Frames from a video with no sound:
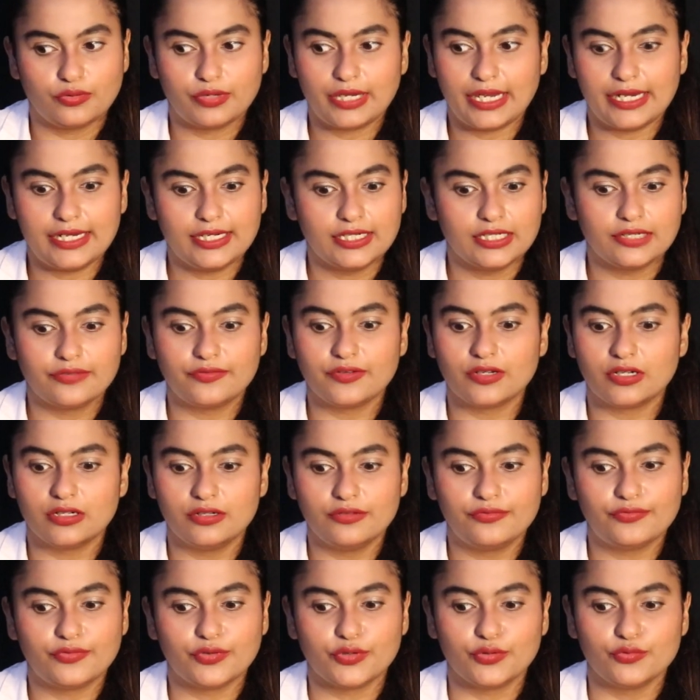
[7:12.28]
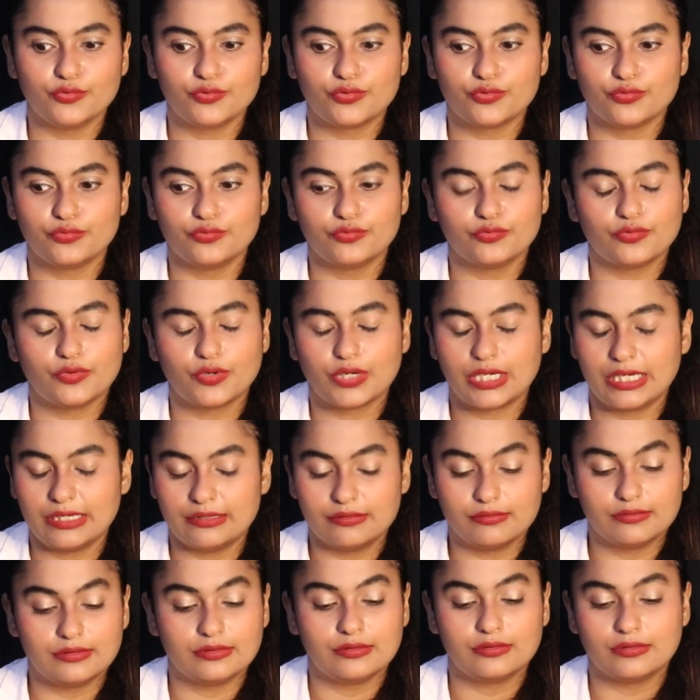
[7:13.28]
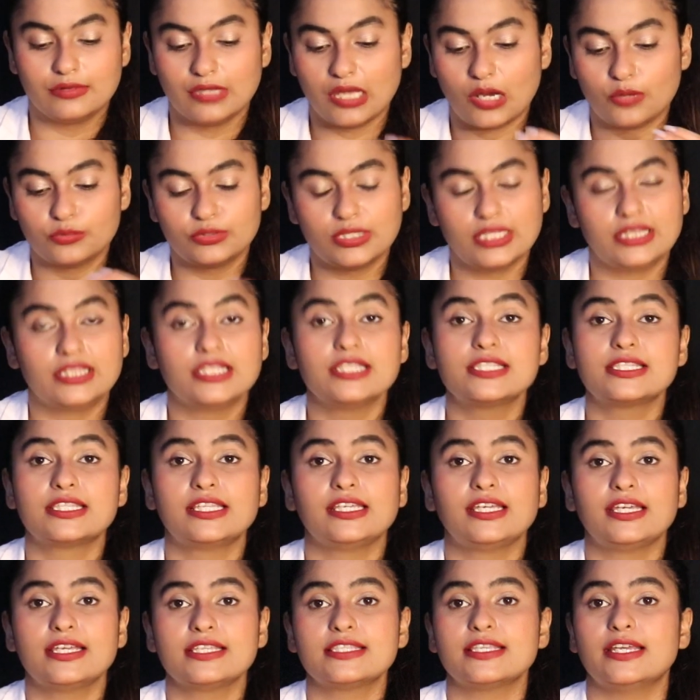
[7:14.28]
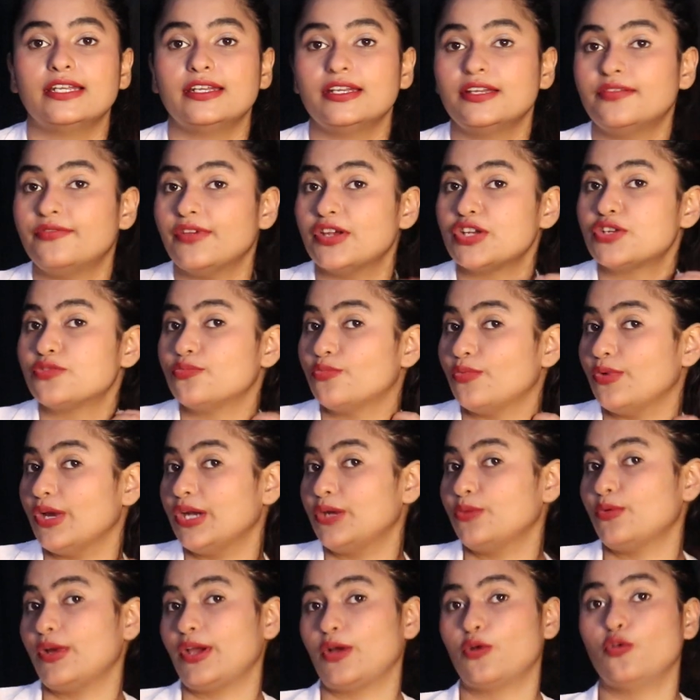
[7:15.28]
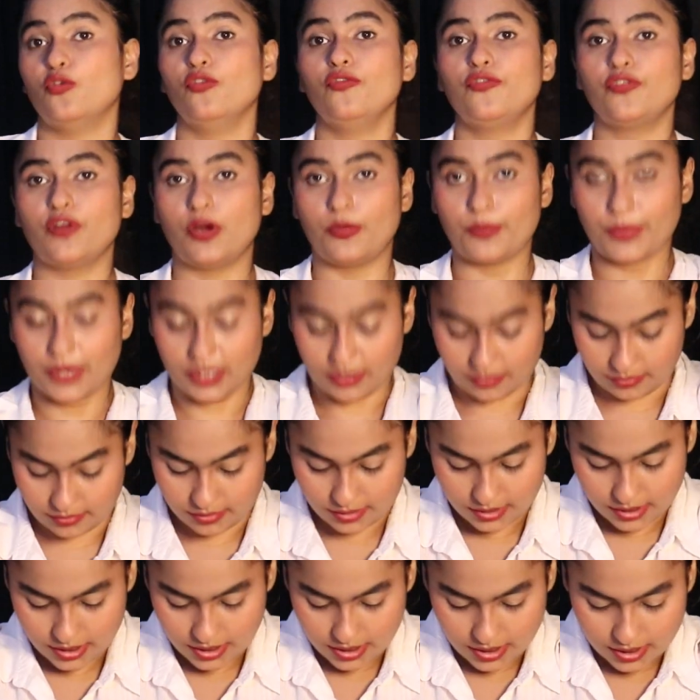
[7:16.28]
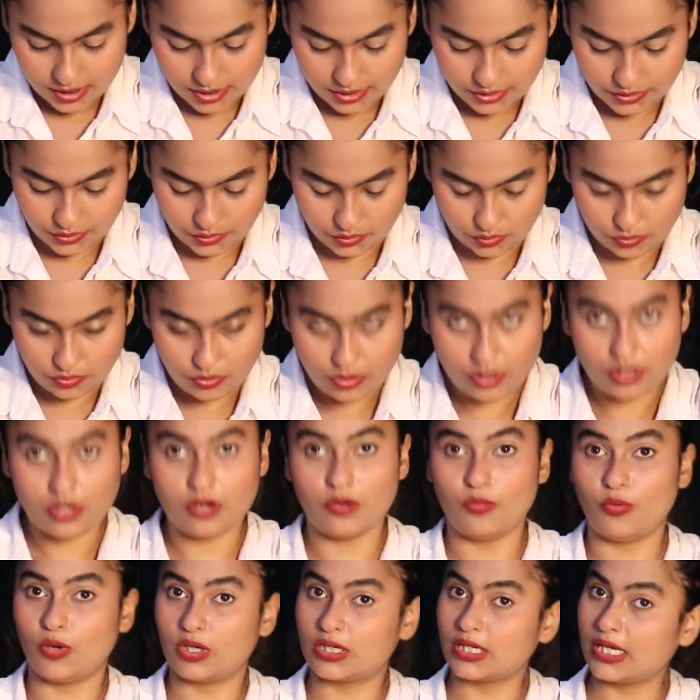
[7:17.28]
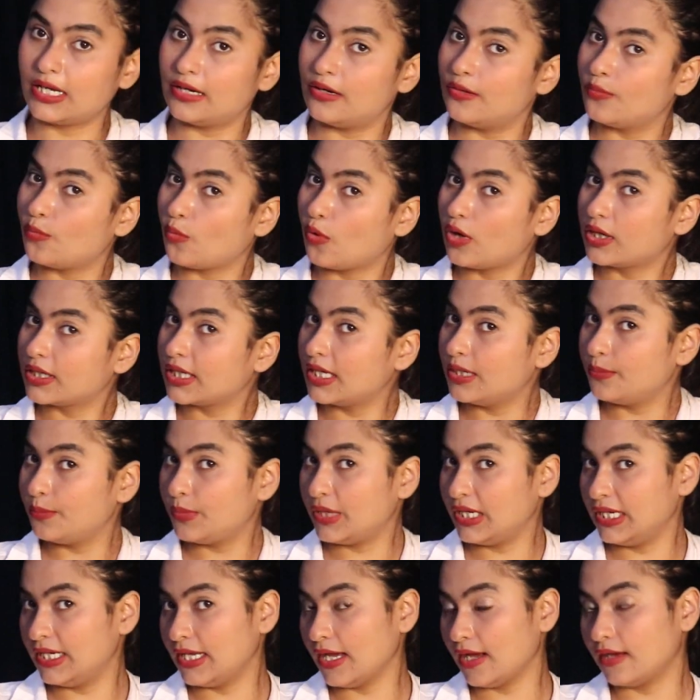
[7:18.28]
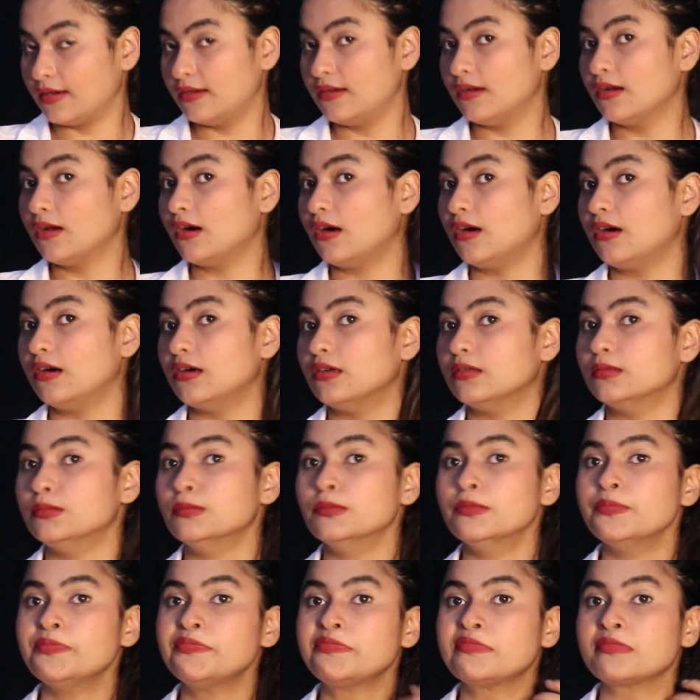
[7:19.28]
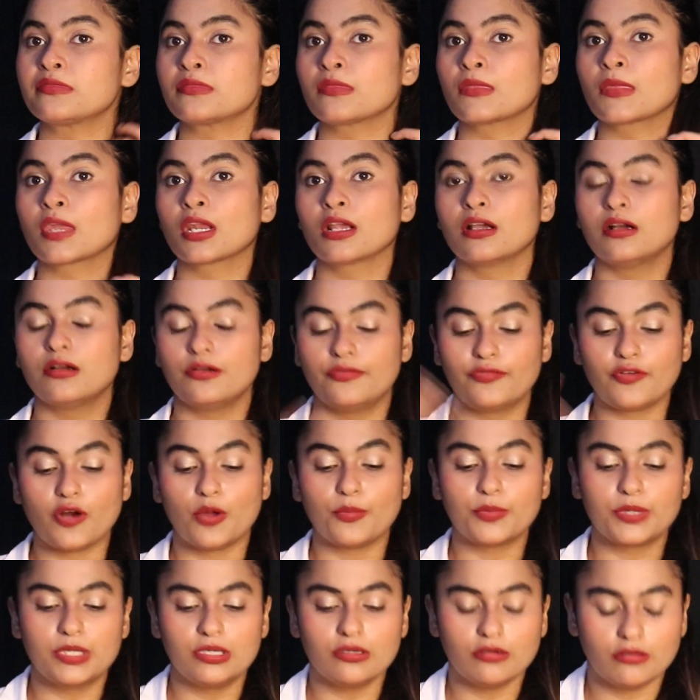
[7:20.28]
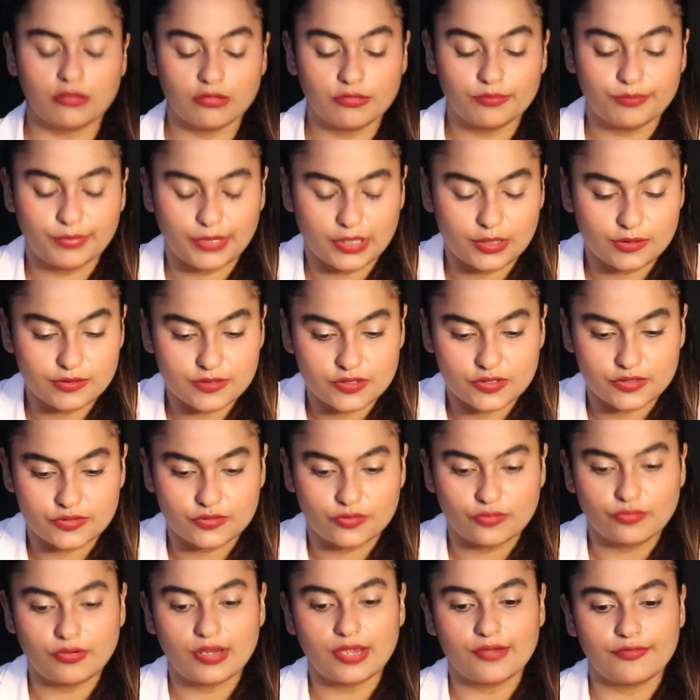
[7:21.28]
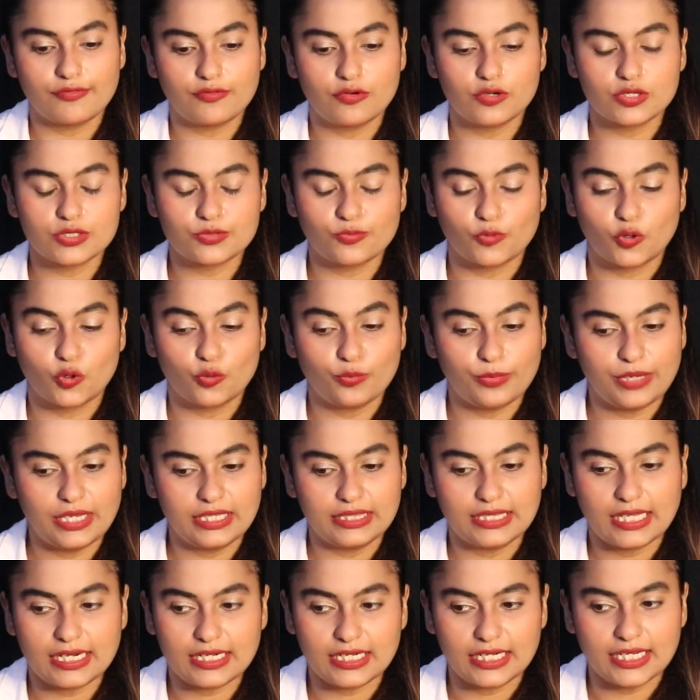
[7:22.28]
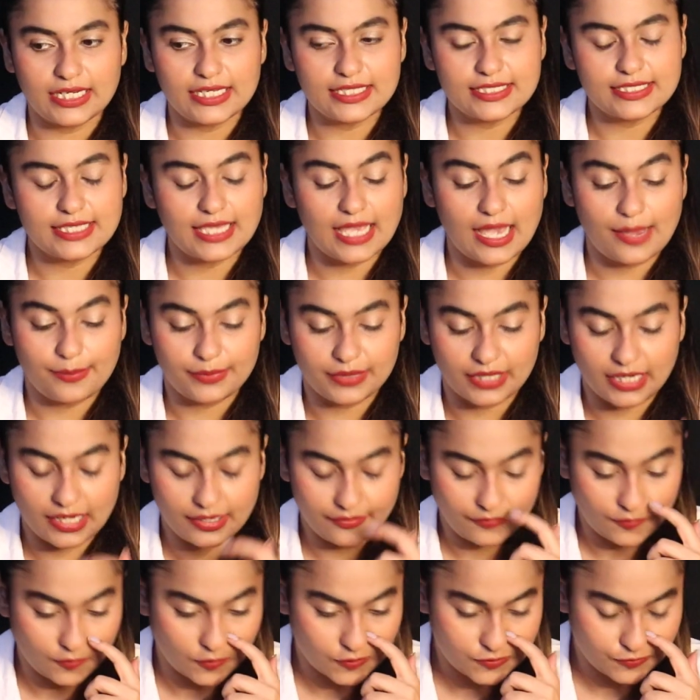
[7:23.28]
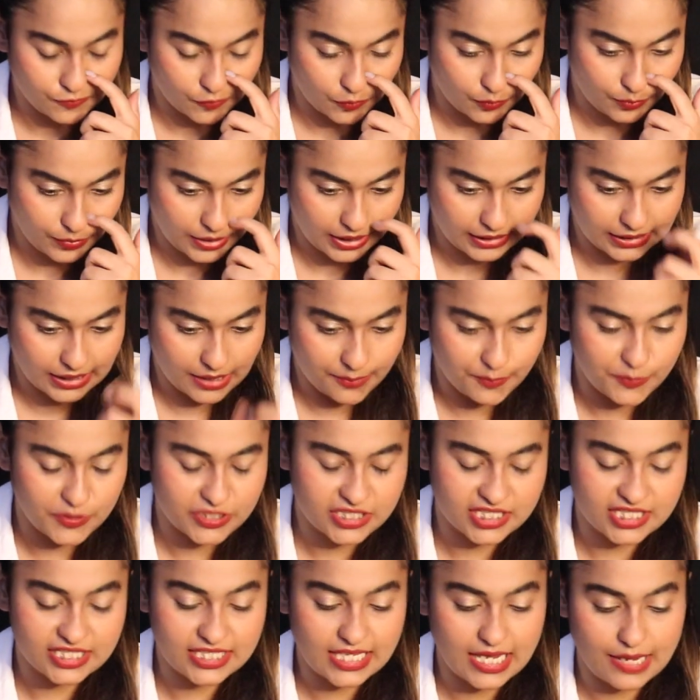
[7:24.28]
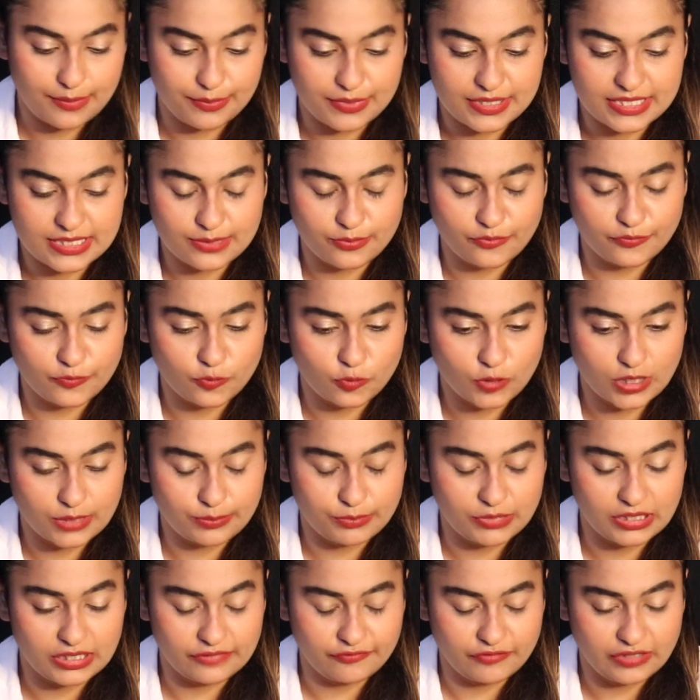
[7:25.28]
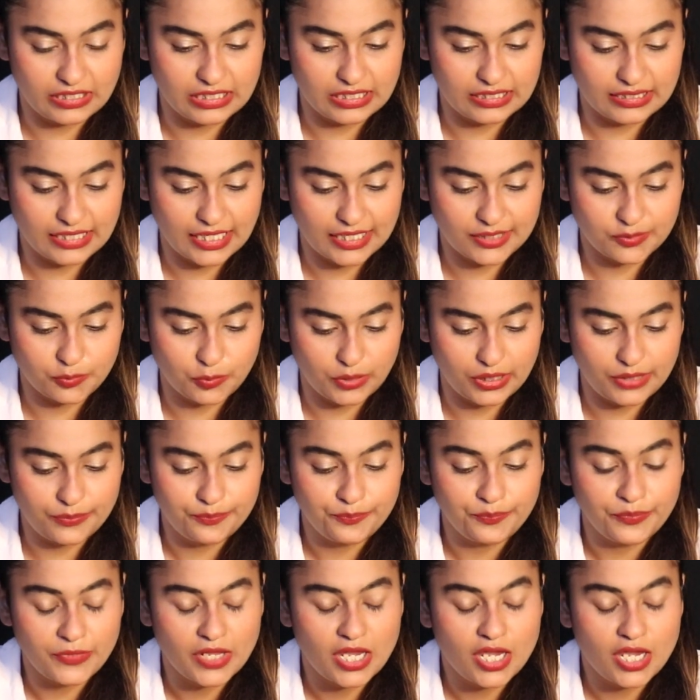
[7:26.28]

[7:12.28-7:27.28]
getting difficult for you to, okay, now that this thing has ended, where do I go from here? What can be done from here? Because I of course want to make that legacy happen. I of course want to make that business happen. Some of you can be feeling that way.